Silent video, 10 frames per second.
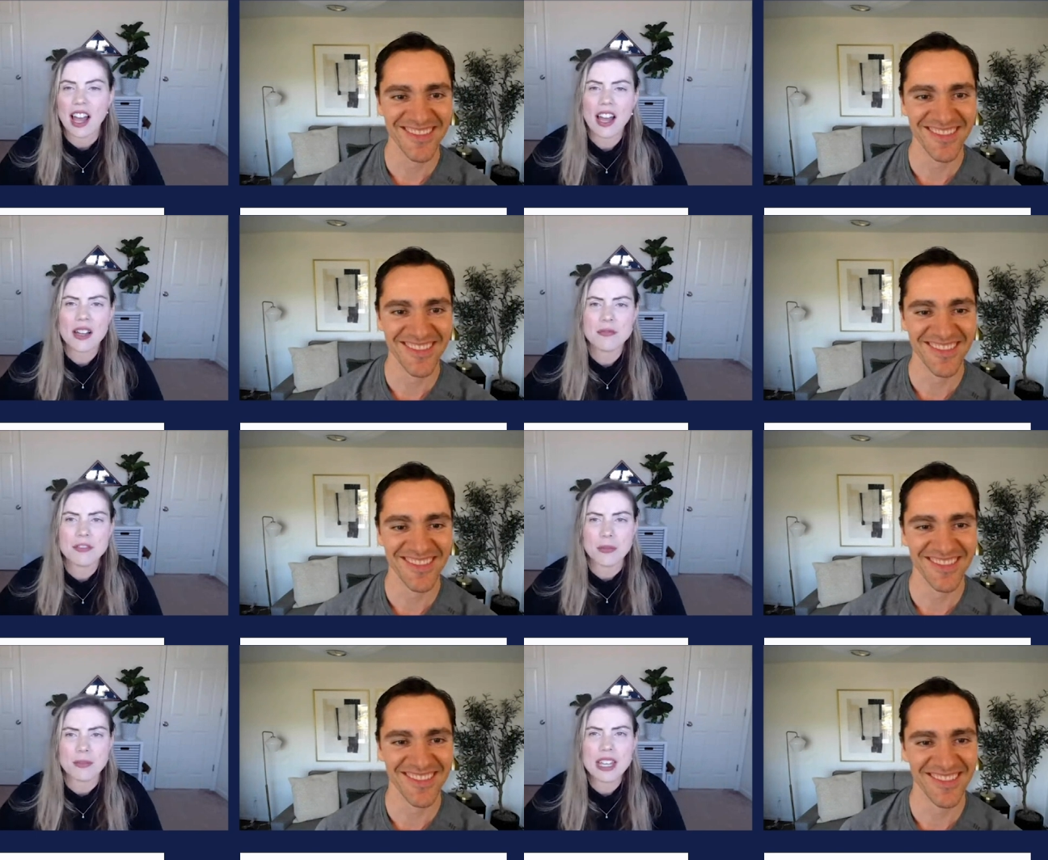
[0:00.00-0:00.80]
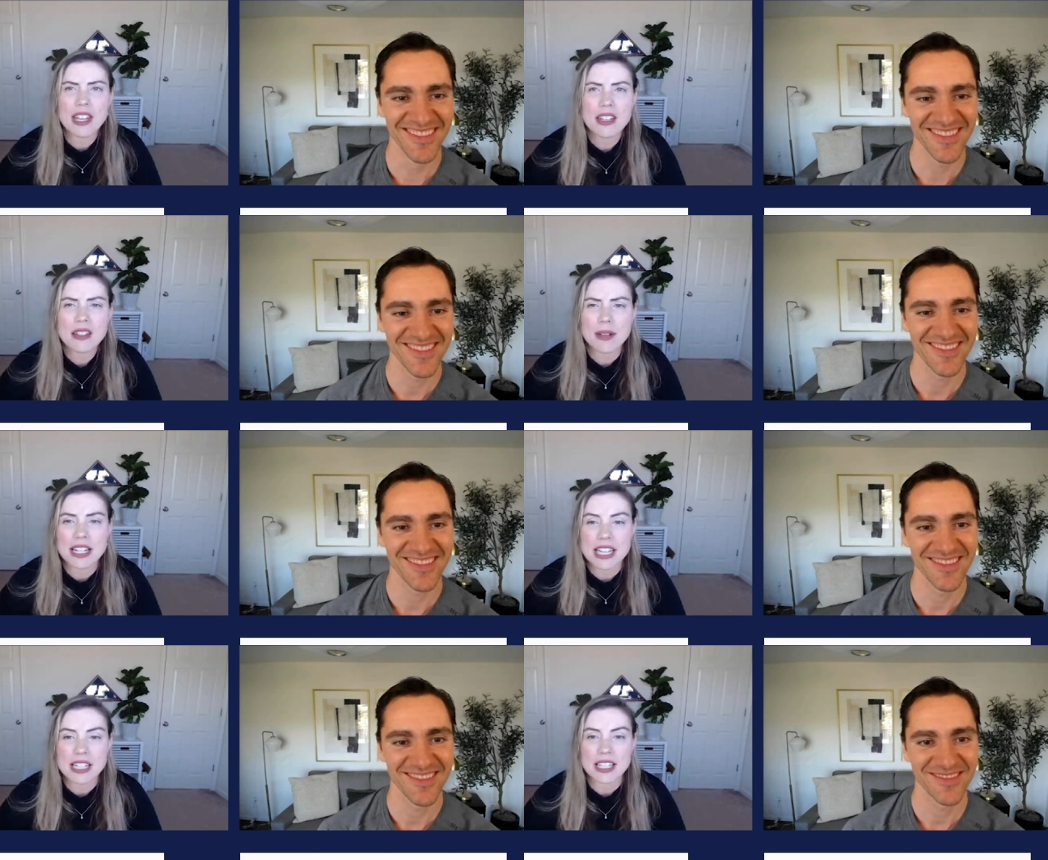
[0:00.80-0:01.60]
Speaker 1: Um, for me,
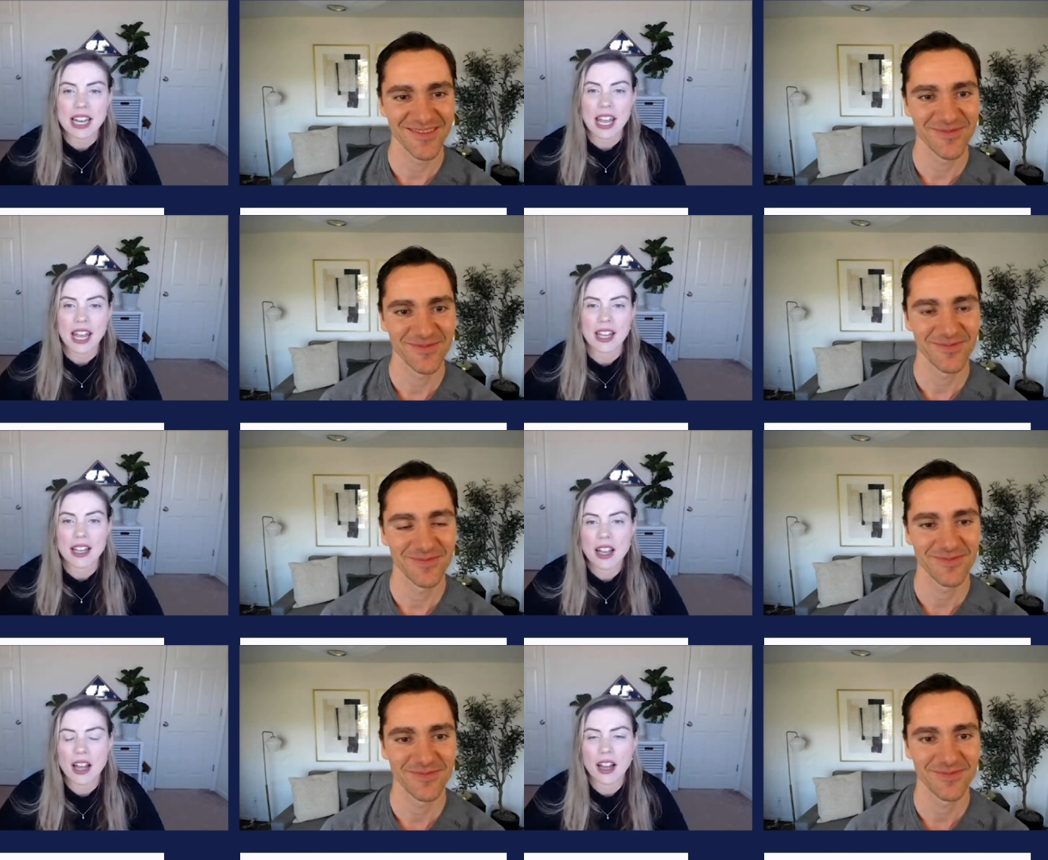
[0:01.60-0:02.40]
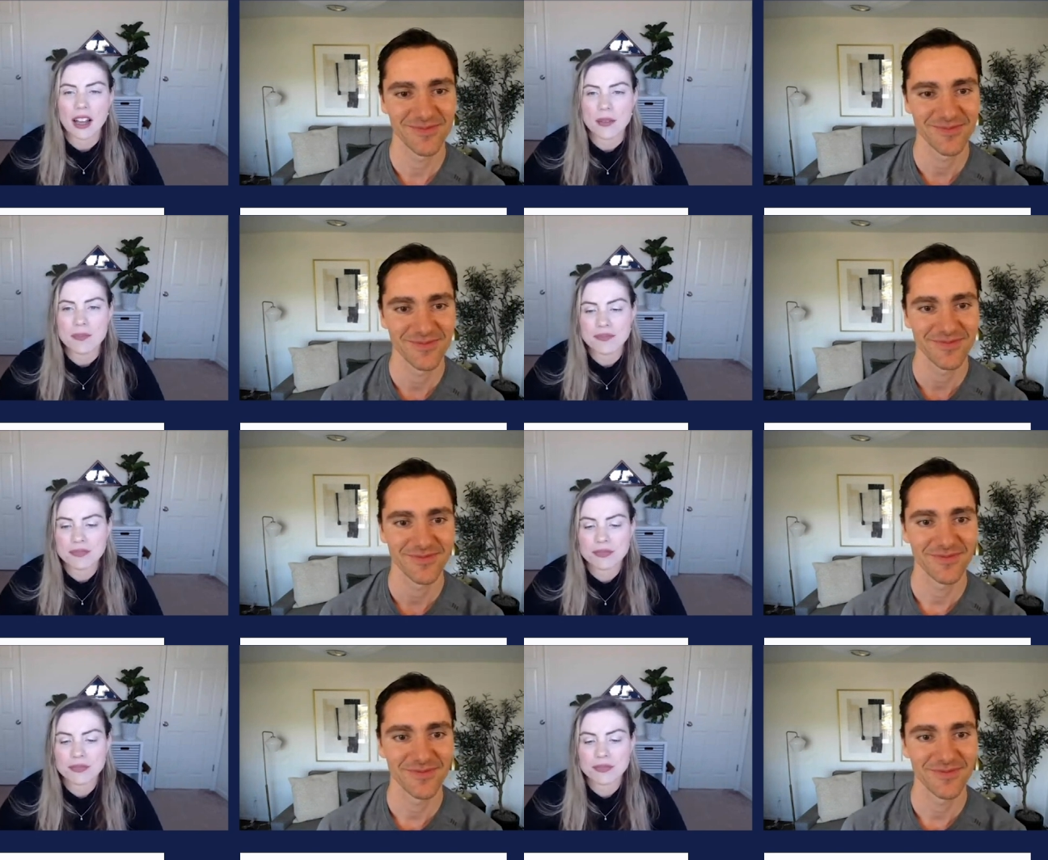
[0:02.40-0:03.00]
my day-to-day, um,